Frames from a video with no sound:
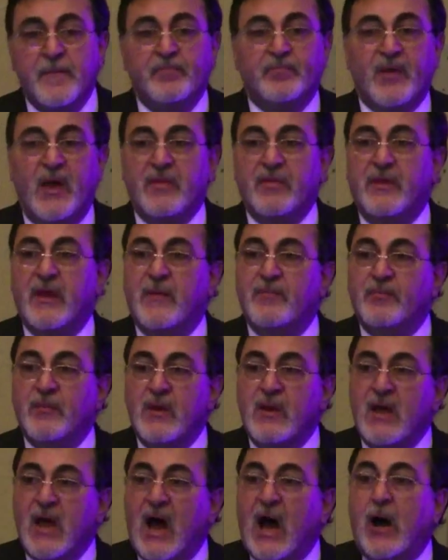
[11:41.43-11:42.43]
and then
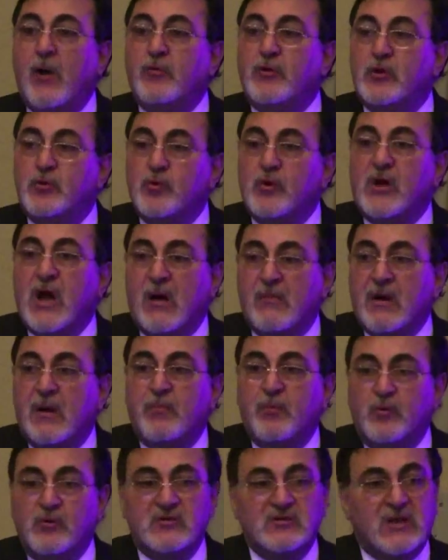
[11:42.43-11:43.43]
how did we come
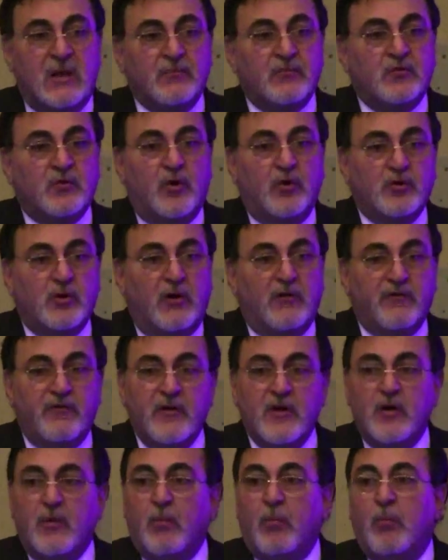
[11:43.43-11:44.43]
up with some sort of
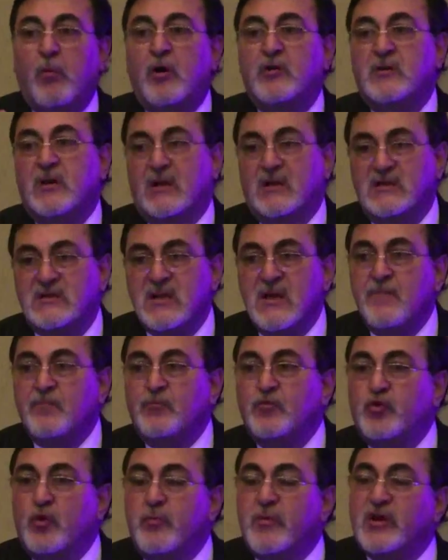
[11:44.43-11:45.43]
models
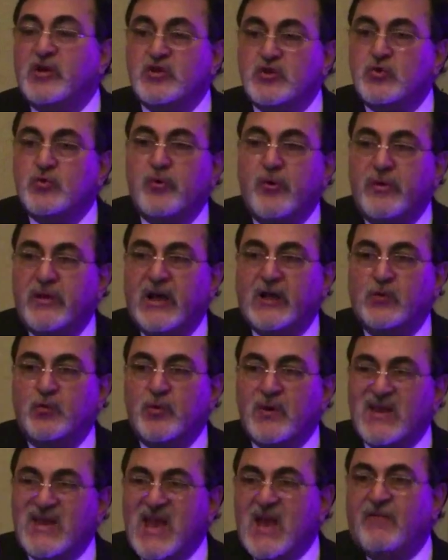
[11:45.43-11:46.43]
to make sure that
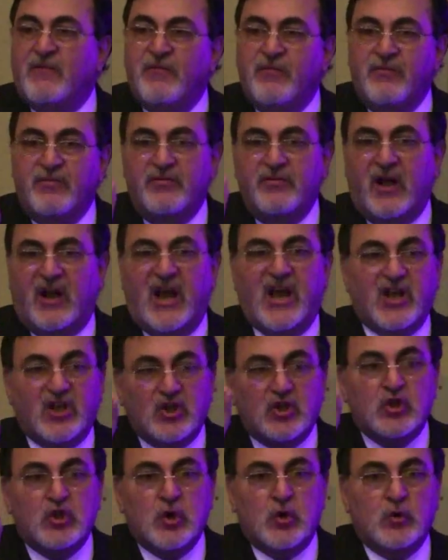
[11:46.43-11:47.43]
we give the
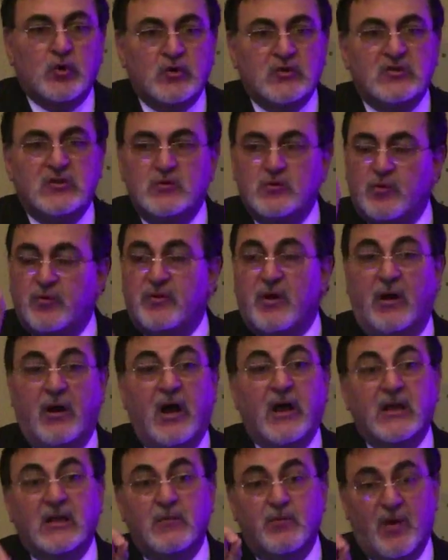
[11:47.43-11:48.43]
right dose to the
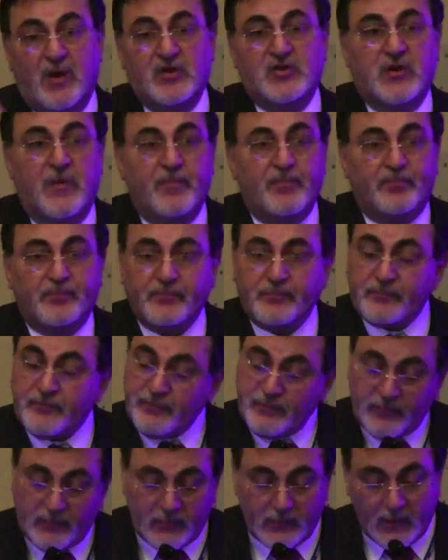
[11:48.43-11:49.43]
right patient.
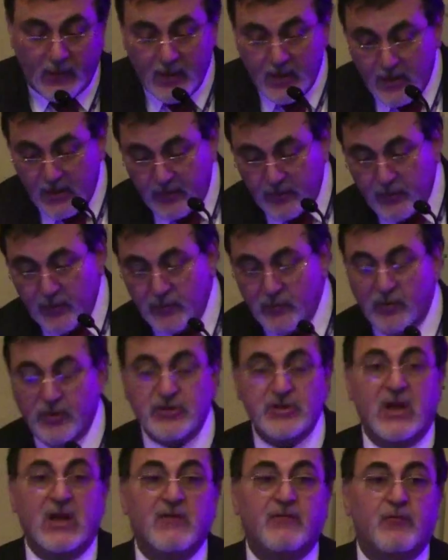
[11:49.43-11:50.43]
Dr.
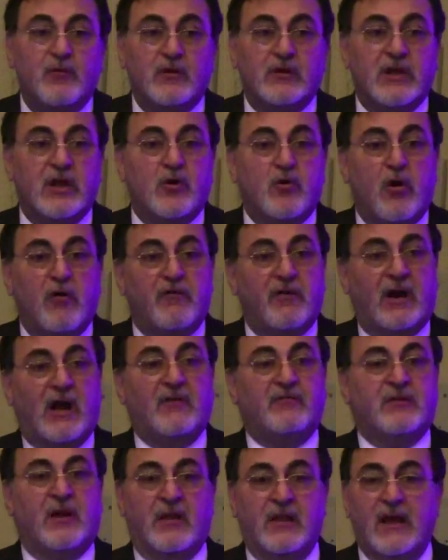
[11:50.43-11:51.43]
Jelif will take over
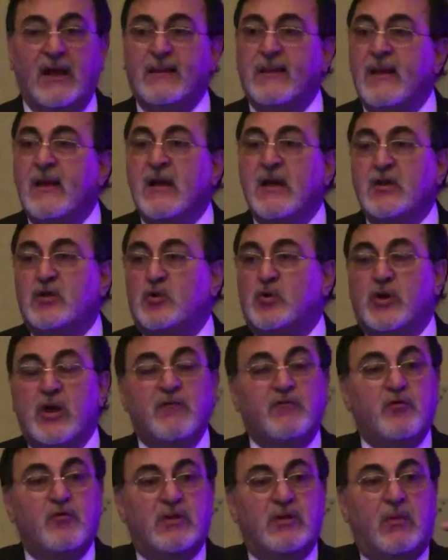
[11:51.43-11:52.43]
after that to
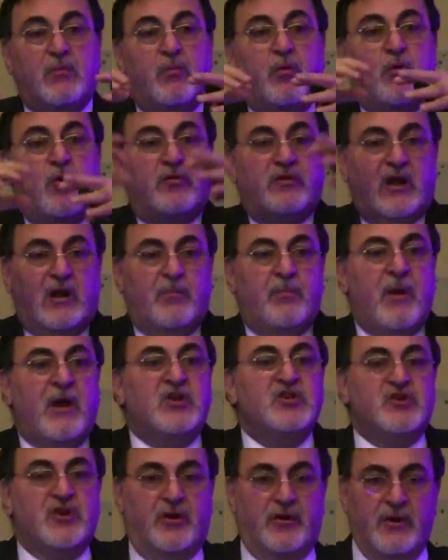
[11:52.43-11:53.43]
give you the broader
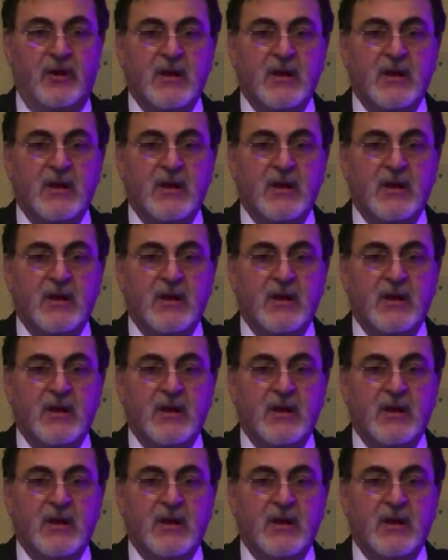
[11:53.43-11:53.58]
picture